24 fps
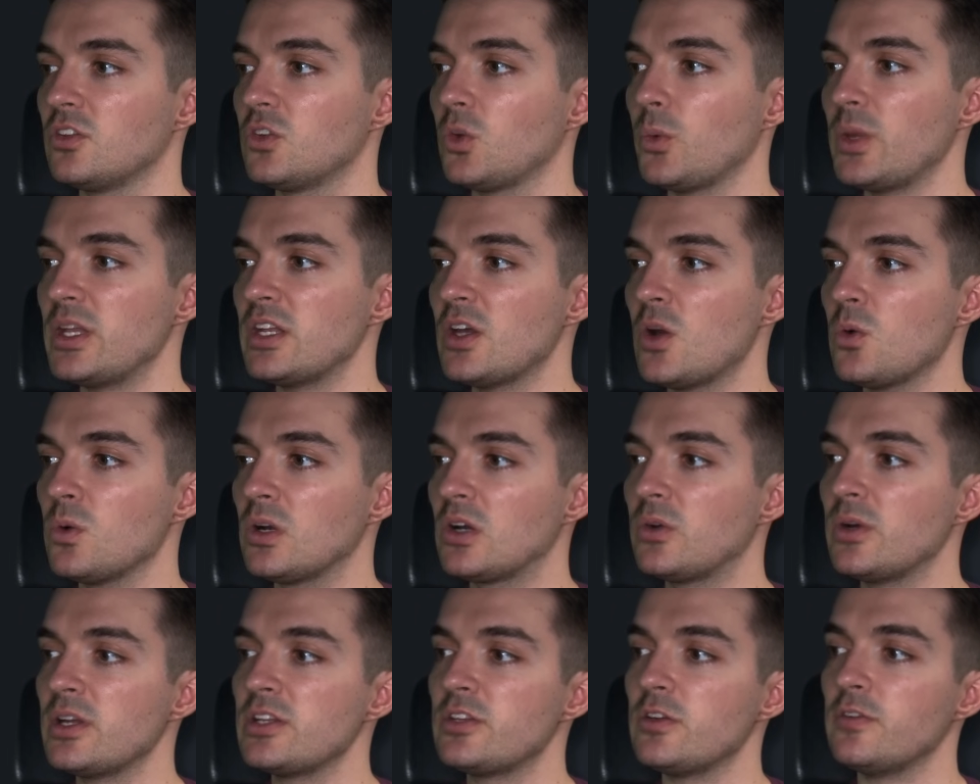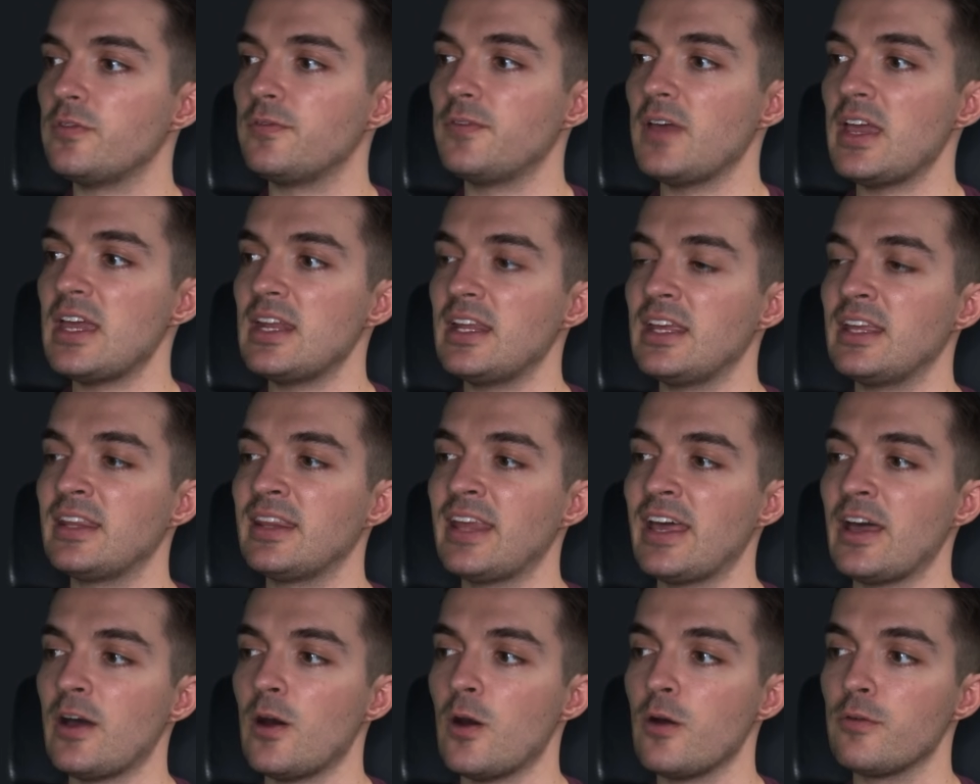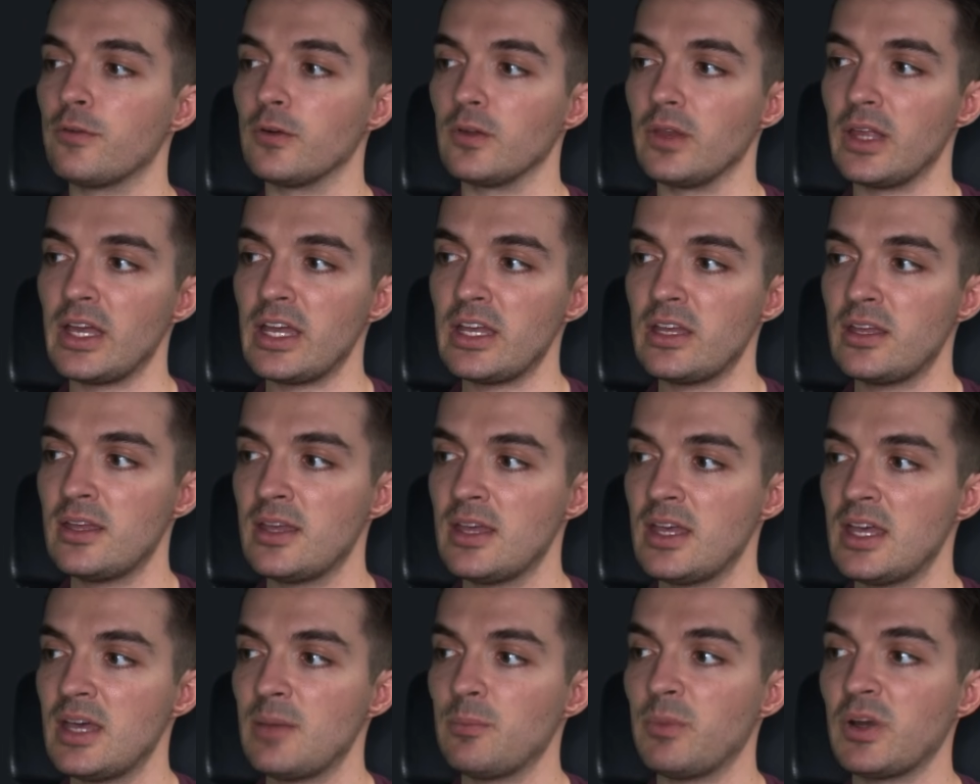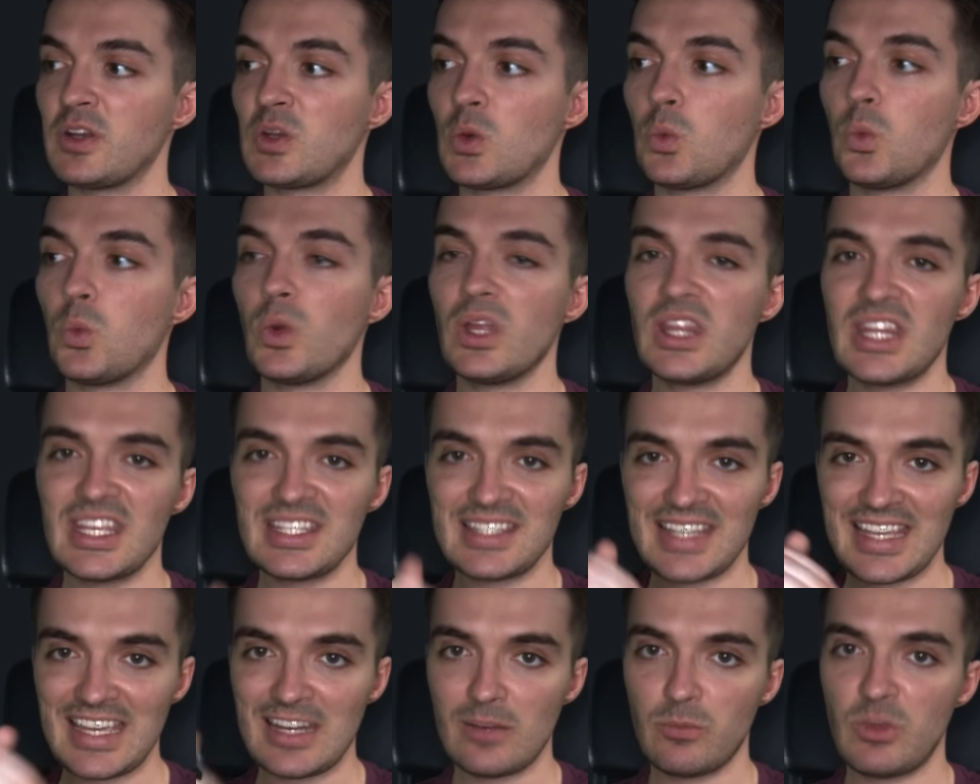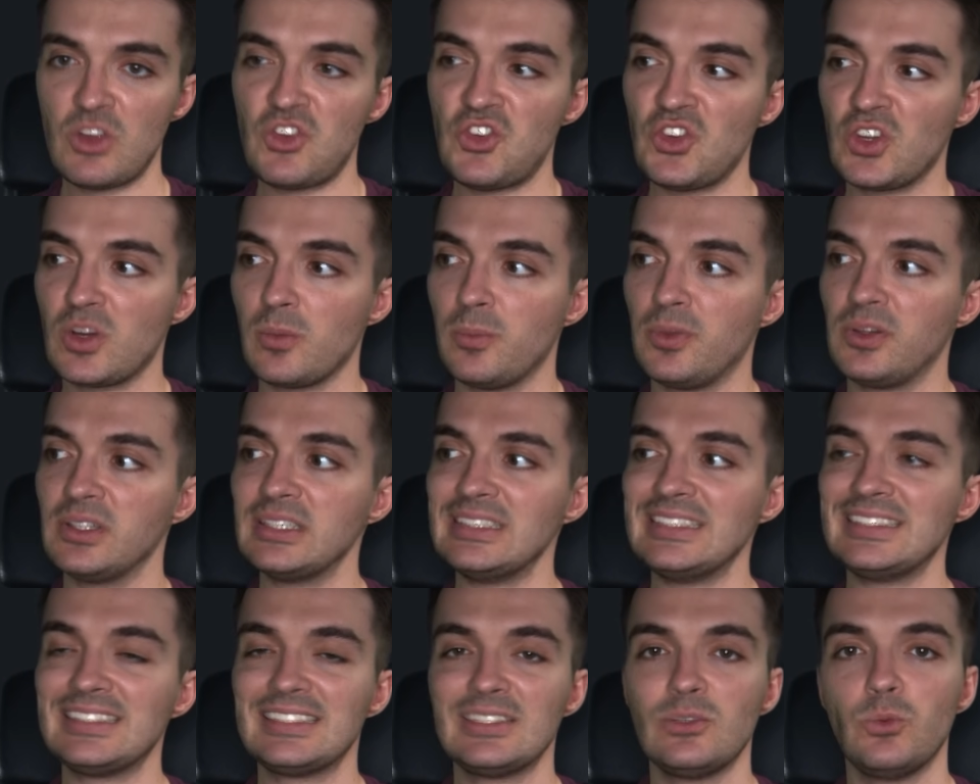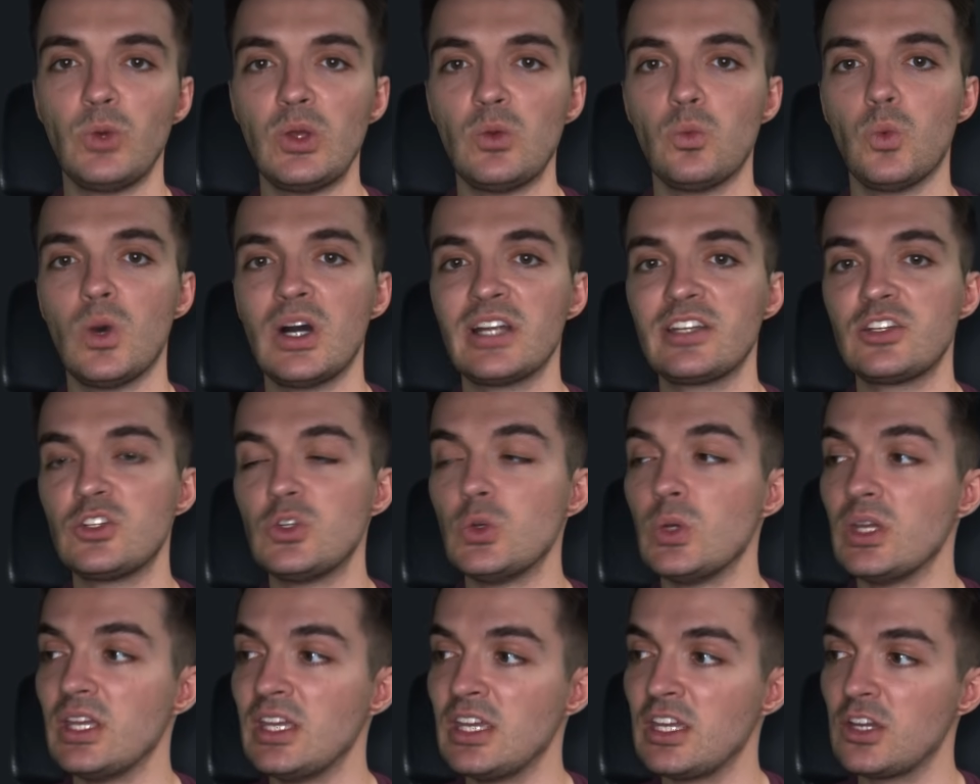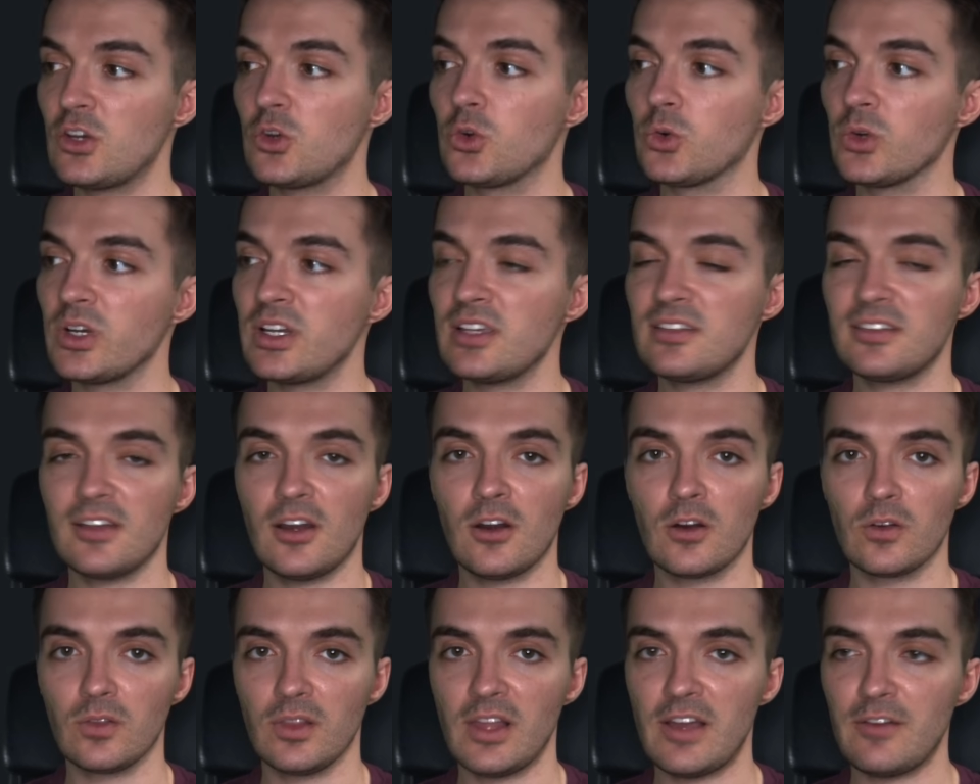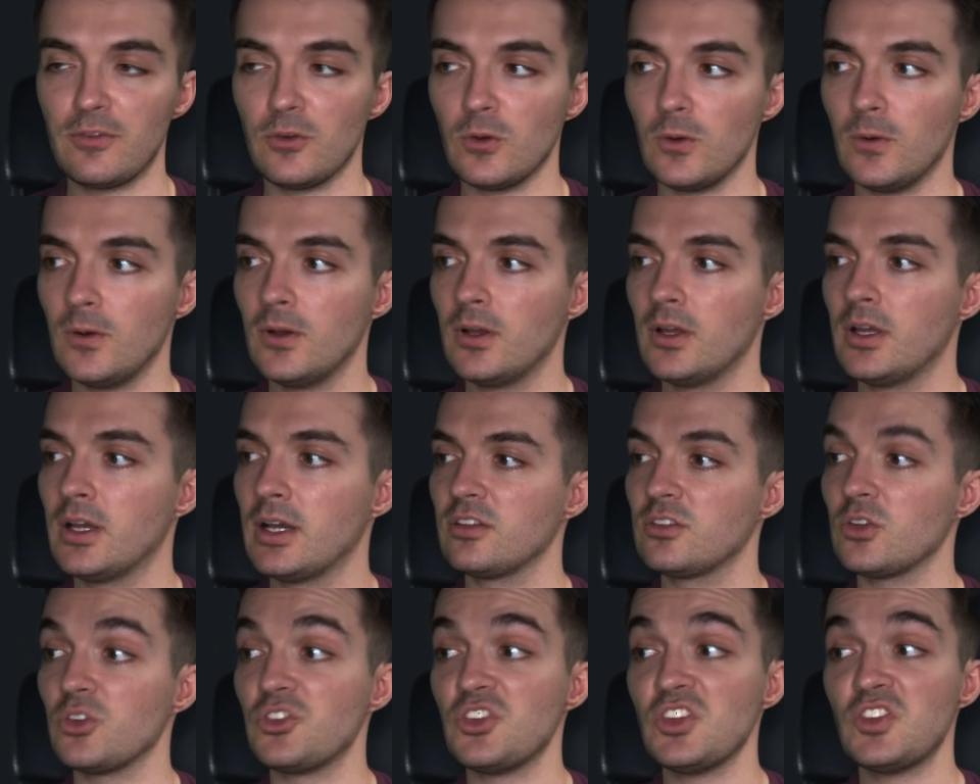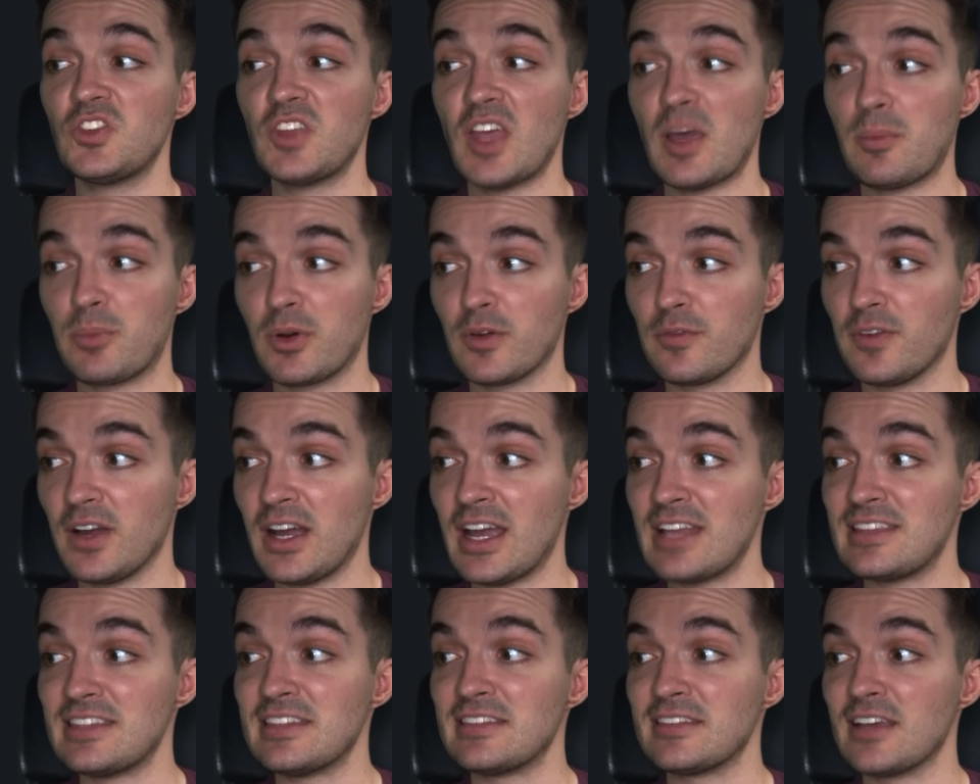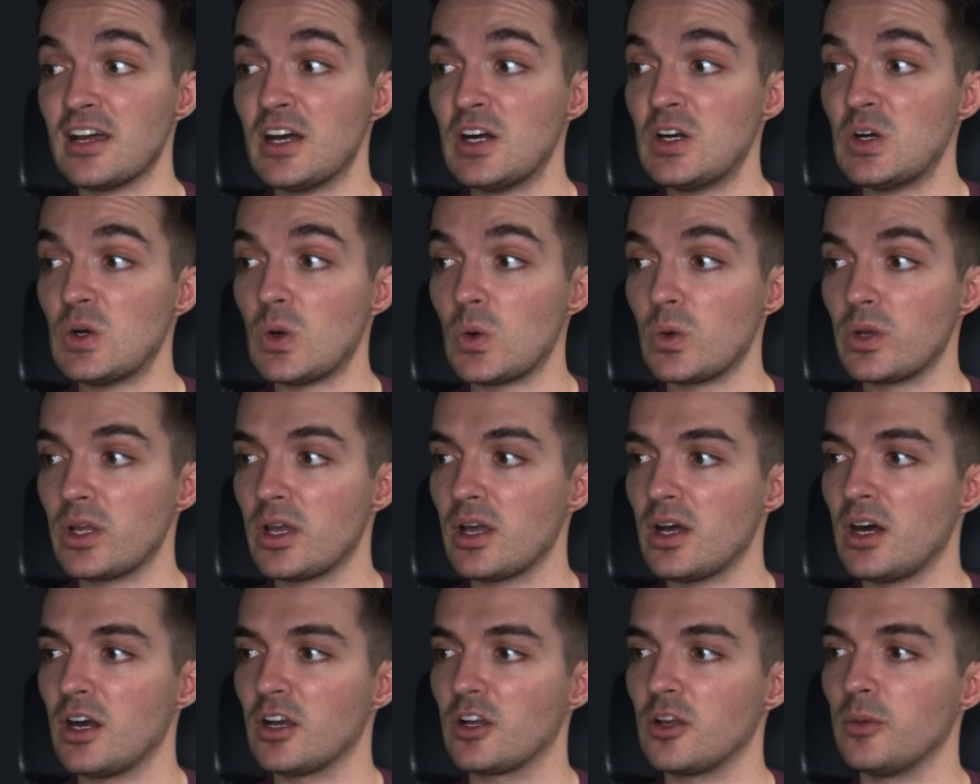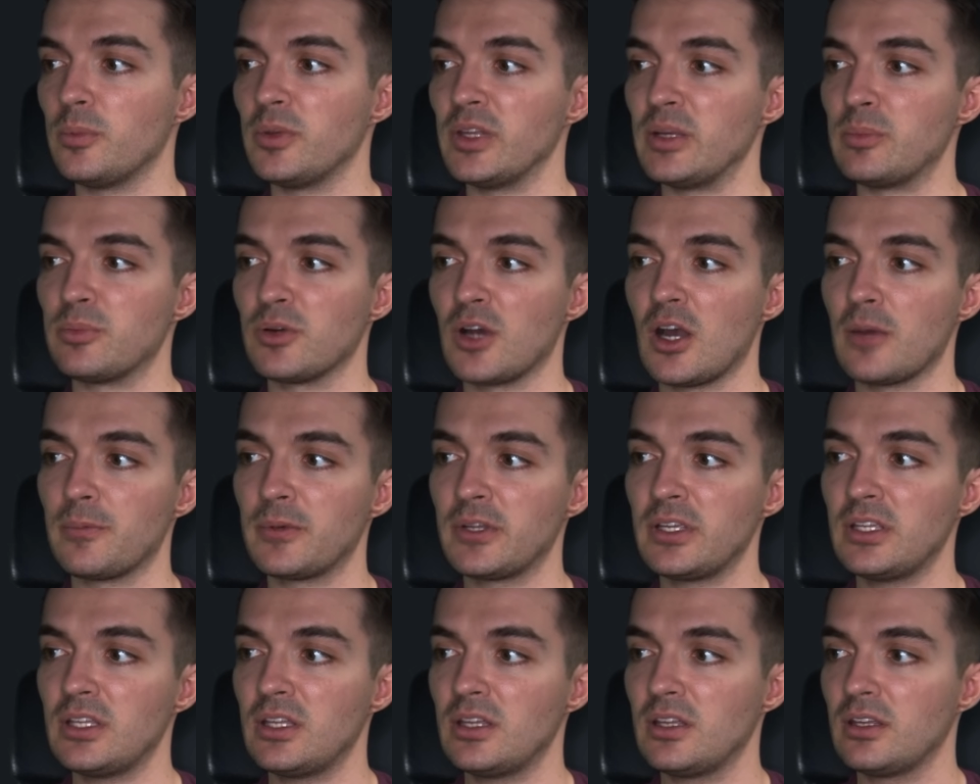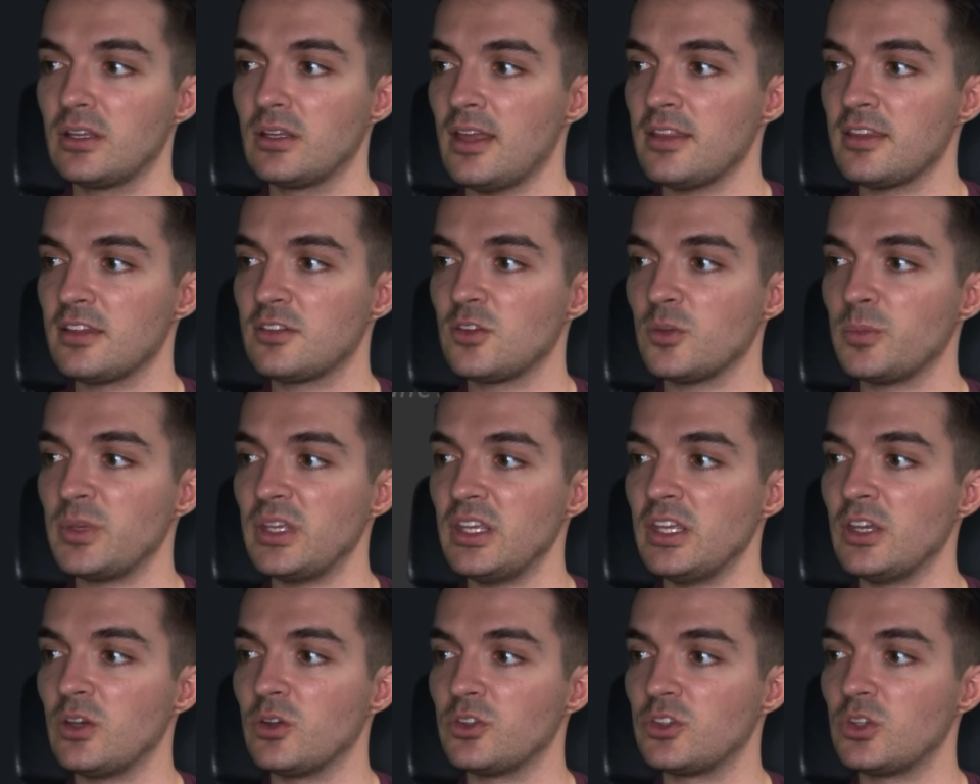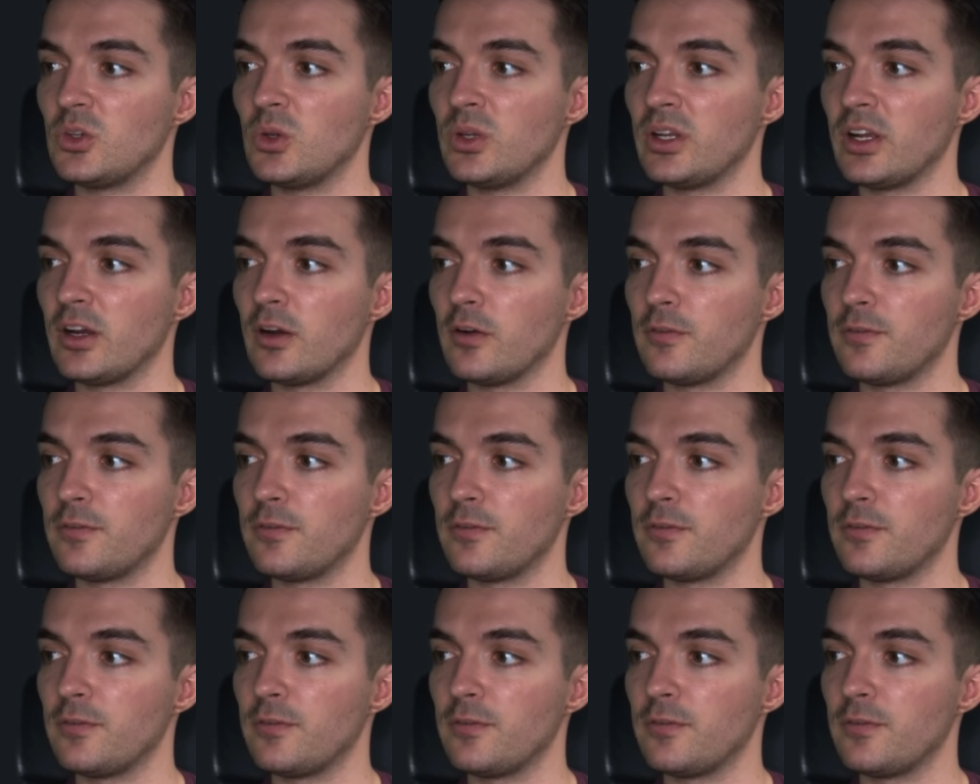So we know we're going to fade in that overlay, but when this animation completes, we want to increase our level. So GSAP provides its own onComplete property, and this will be equal to an arrow